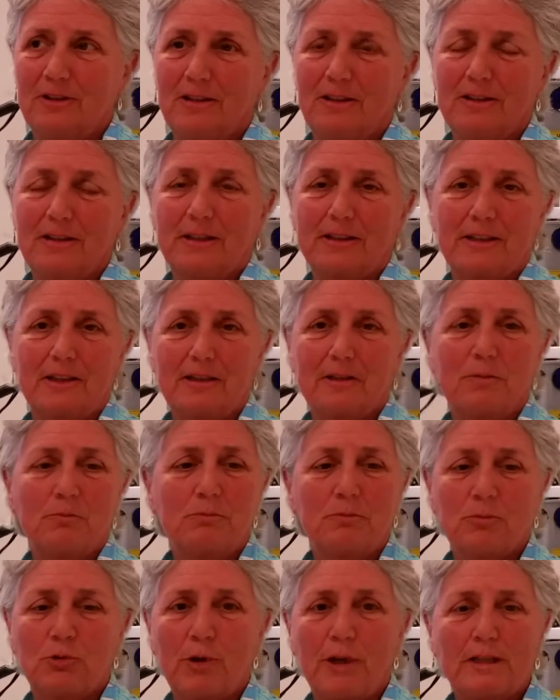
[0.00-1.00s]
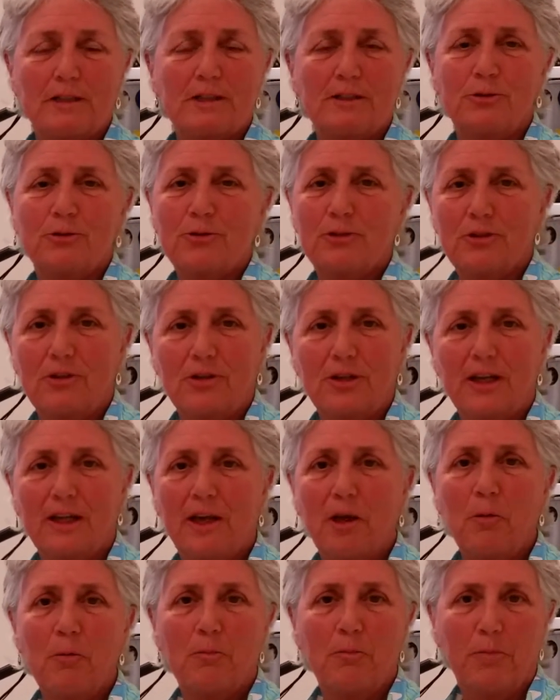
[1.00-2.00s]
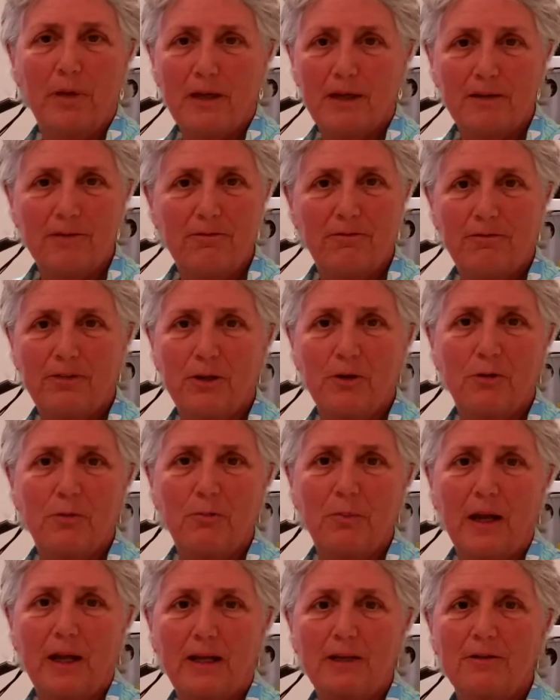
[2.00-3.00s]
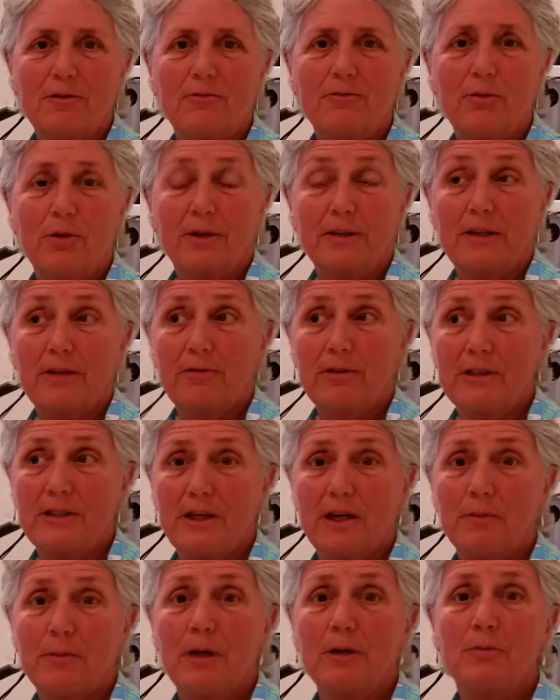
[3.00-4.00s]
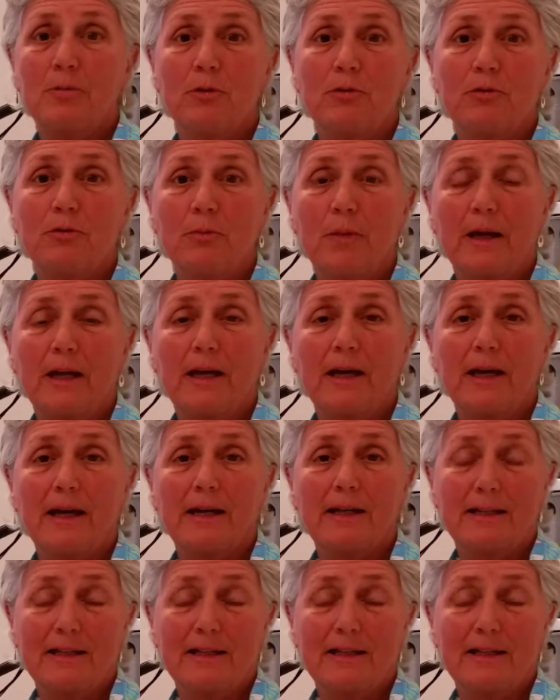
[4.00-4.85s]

like a translucent kelp bed float back and forth every time I moved my eye.